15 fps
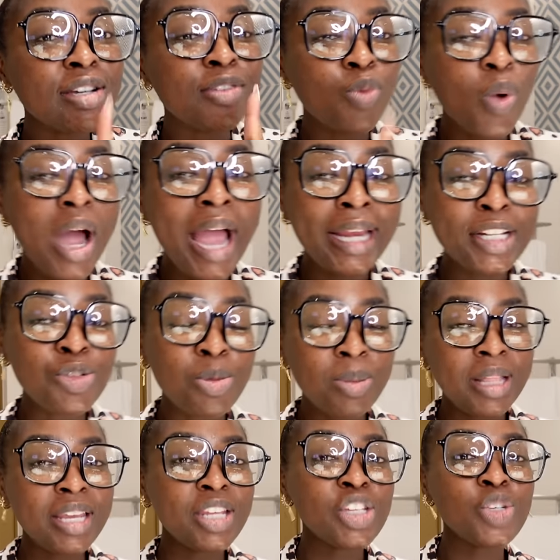of what I need to
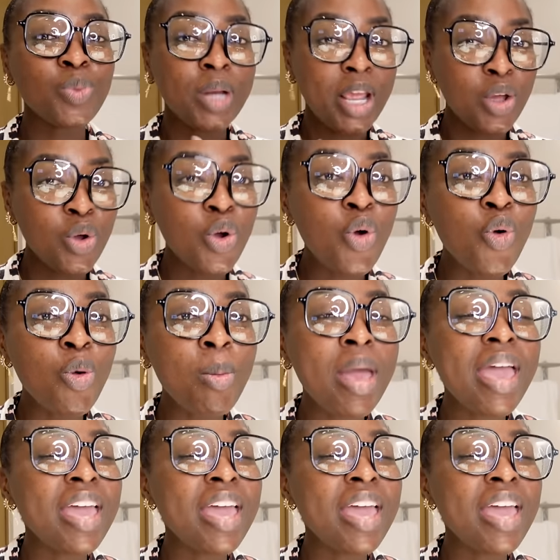replenish when I go home,